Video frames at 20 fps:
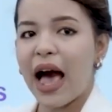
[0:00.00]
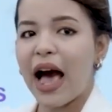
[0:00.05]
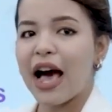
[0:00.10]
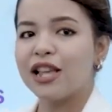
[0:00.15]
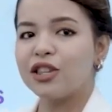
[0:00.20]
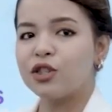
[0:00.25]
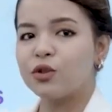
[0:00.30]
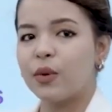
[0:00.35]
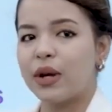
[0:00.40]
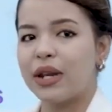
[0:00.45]

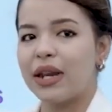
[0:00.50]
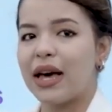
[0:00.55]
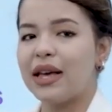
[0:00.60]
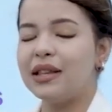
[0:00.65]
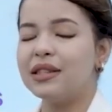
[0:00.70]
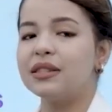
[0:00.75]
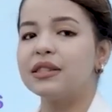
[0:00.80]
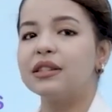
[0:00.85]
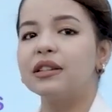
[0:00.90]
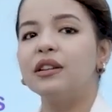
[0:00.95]
as well as
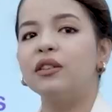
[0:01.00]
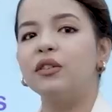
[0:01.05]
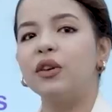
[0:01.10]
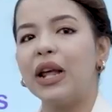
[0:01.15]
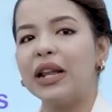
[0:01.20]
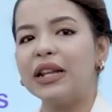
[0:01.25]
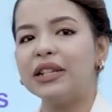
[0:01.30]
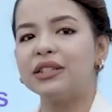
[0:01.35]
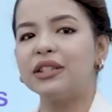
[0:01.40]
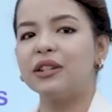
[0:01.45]

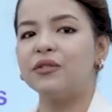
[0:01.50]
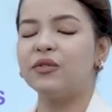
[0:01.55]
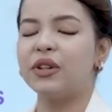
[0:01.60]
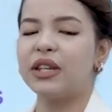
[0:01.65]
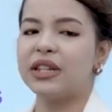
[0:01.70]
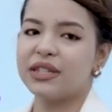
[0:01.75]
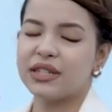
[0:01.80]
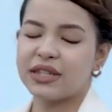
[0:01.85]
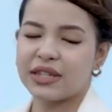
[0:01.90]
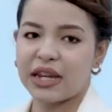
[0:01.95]

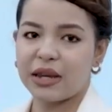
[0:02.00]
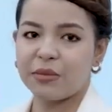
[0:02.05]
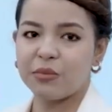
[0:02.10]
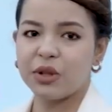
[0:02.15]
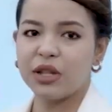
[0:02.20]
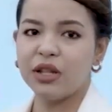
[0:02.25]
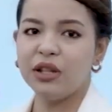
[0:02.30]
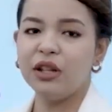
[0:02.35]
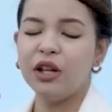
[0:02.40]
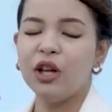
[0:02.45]
relatively
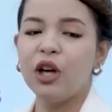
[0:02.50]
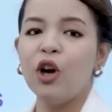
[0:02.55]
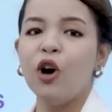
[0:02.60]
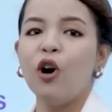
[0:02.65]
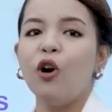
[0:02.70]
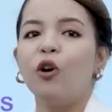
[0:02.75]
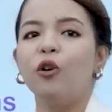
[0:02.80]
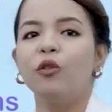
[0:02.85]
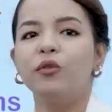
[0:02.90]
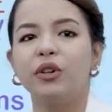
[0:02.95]
stable
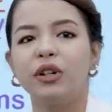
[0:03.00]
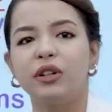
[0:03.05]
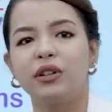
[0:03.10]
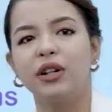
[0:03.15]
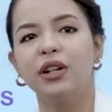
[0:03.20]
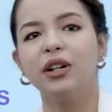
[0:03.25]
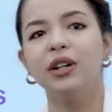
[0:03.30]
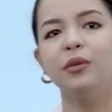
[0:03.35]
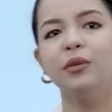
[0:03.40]
over a